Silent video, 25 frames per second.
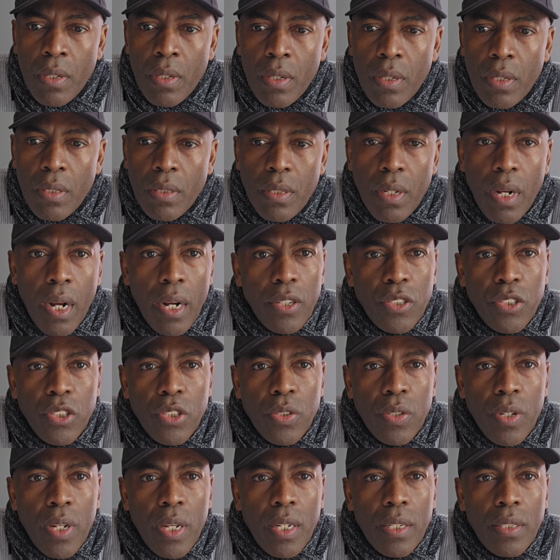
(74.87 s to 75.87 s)

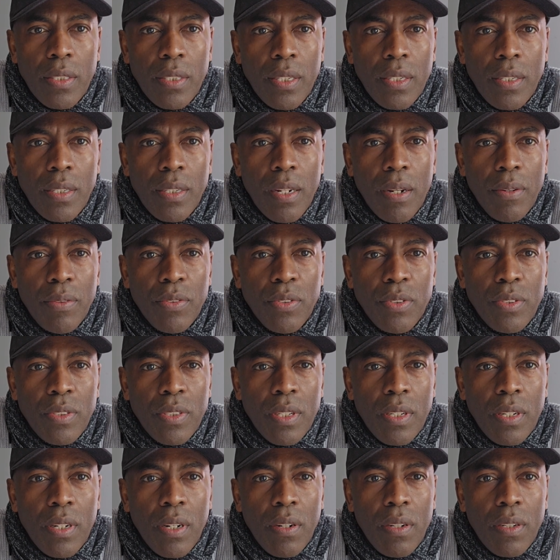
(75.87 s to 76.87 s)
indoctrinated. You have,
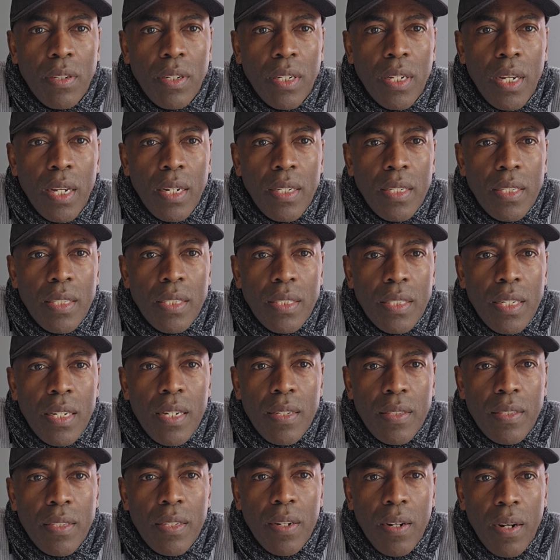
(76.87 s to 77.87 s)
you know, you get these
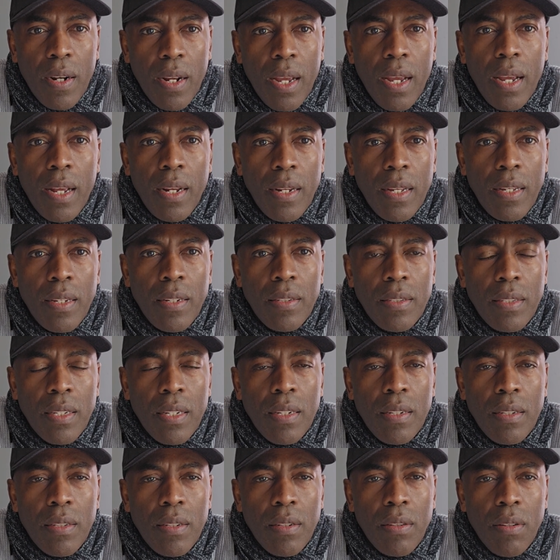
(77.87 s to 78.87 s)
things in your head, and you
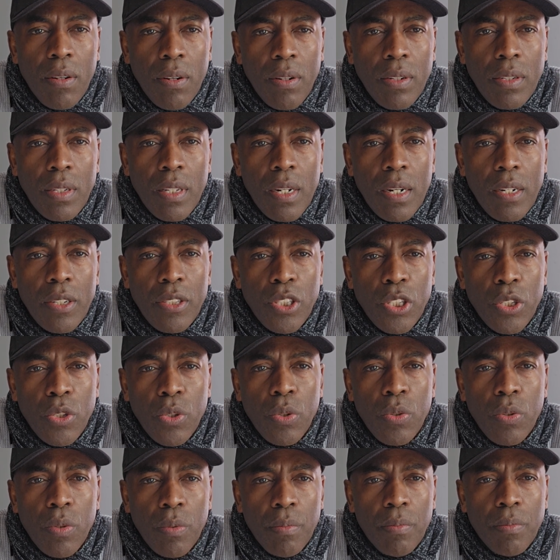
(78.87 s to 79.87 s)
think you thought they are
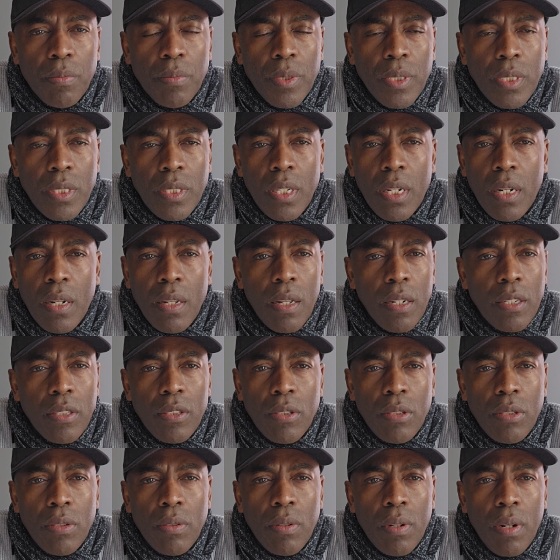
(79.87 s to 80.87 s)
true. They're not
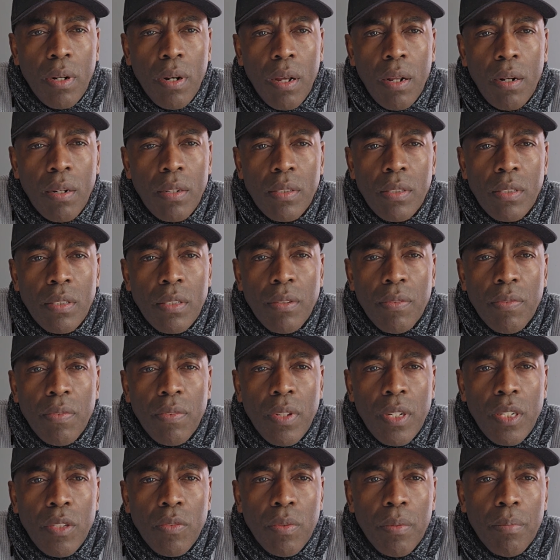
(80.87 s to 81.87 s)
true. A lot of stuff
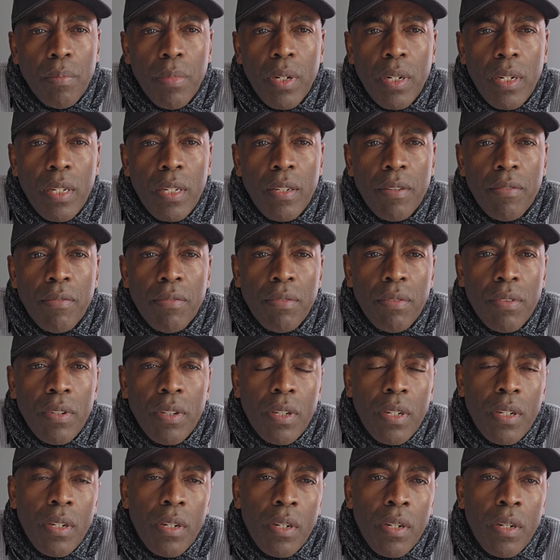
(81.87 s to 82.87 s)
that we believe
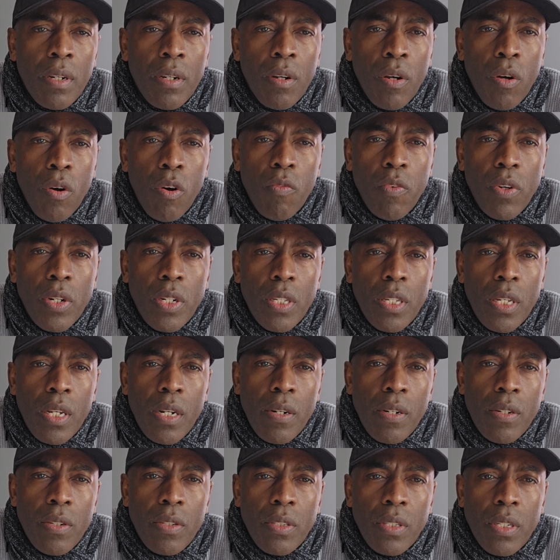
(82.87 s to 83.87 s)
over the
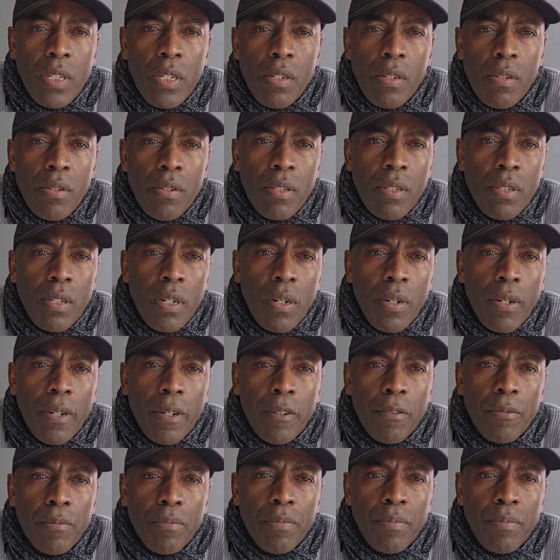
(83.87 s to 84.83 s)
years, in you know,